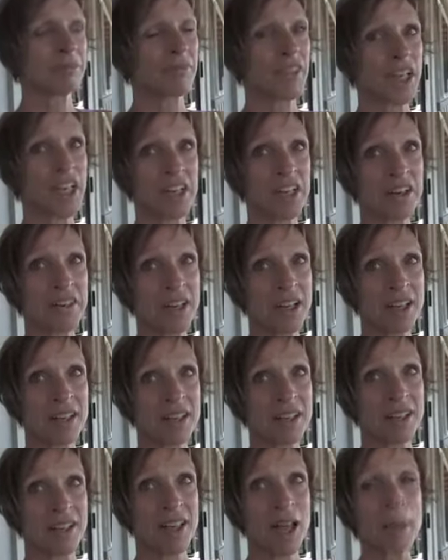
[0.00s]
you know,
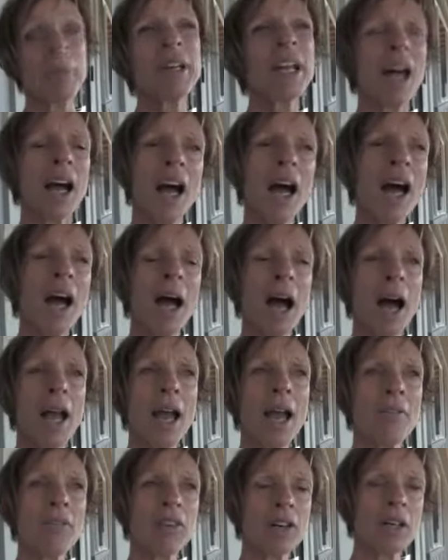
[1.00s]
I I mean, I
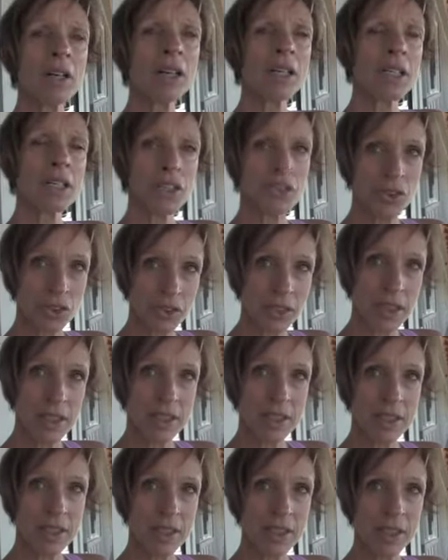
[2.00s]
have good
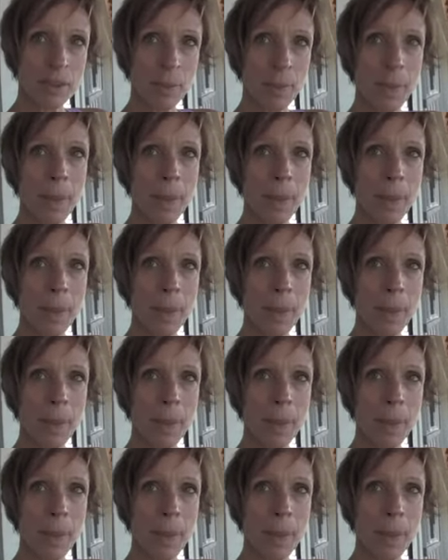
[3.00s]
endurance